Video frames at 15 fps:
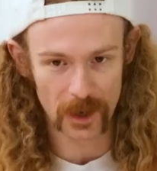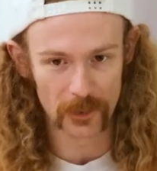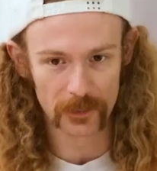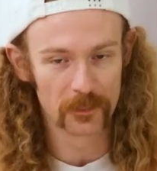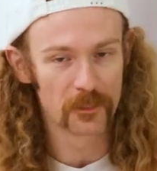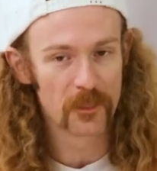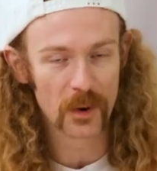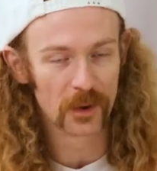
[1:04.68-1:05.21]
I
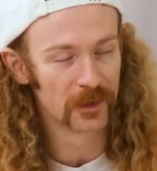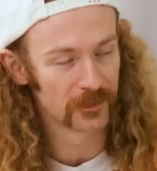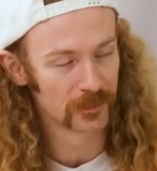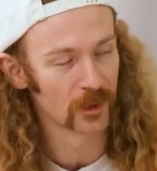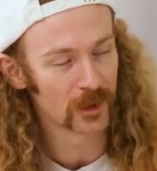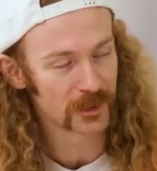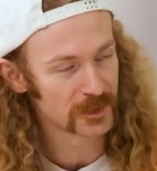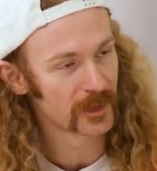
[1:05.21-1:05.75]
would put
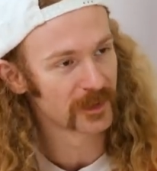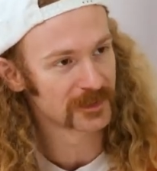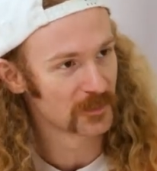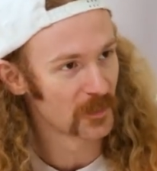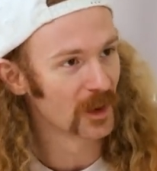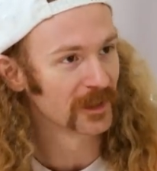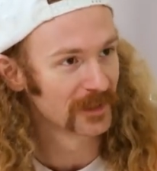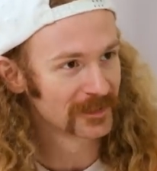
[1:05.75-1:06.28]
large amounts of
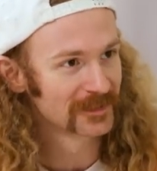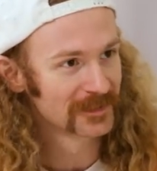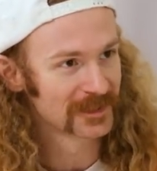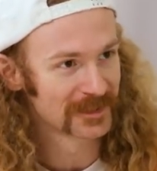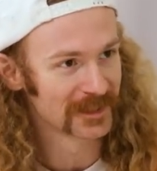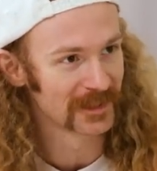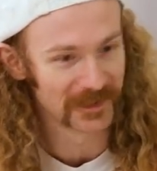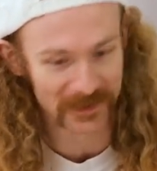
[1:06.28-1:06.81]
money to
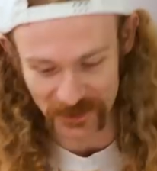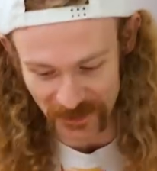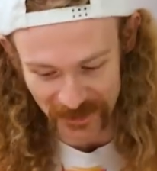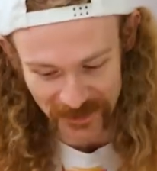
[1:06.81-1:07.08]
say that you're